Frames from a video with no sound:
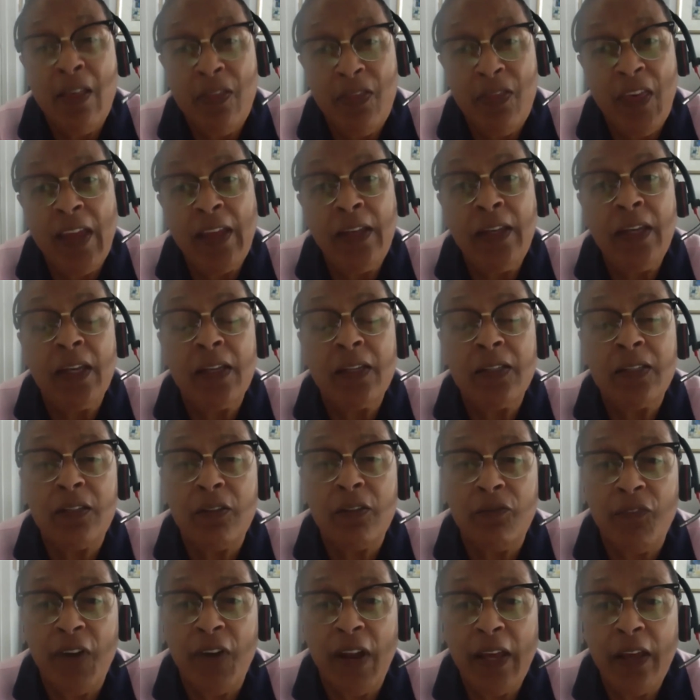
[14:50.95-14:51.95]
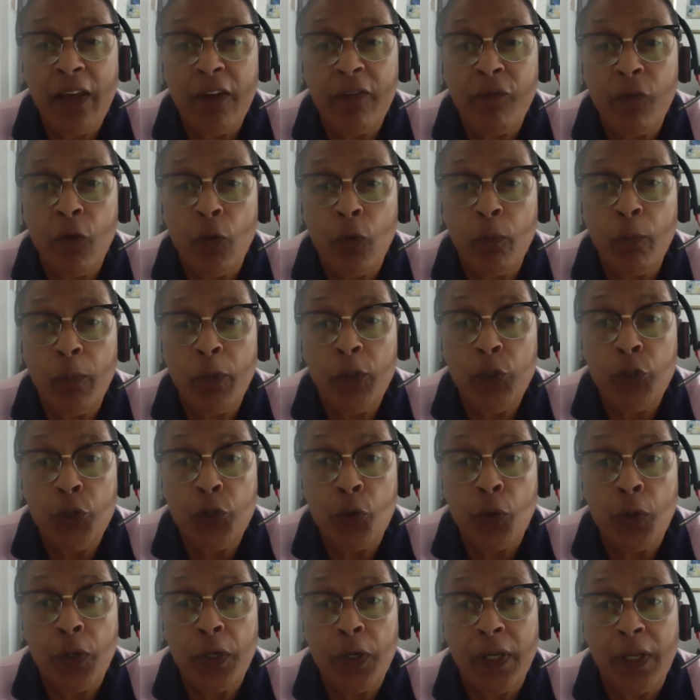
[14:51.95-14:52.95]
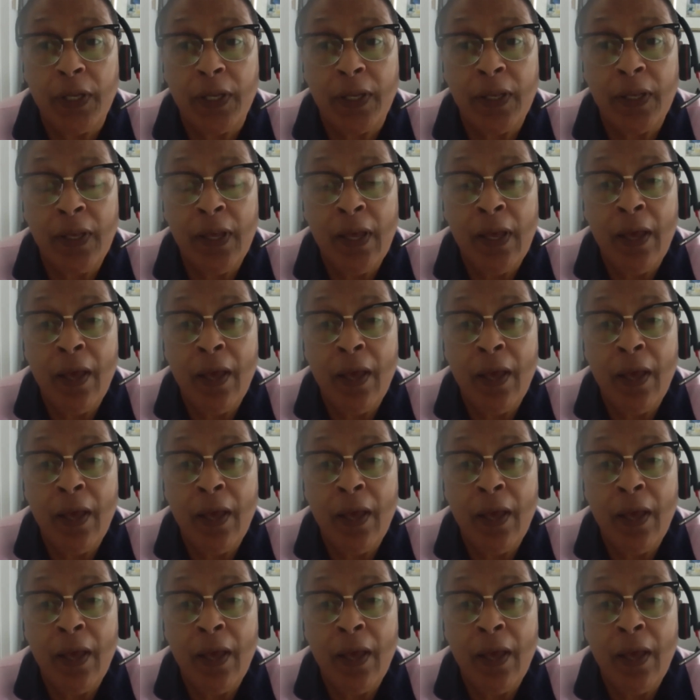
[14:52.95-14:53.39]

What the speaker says: than does the Francophone majority.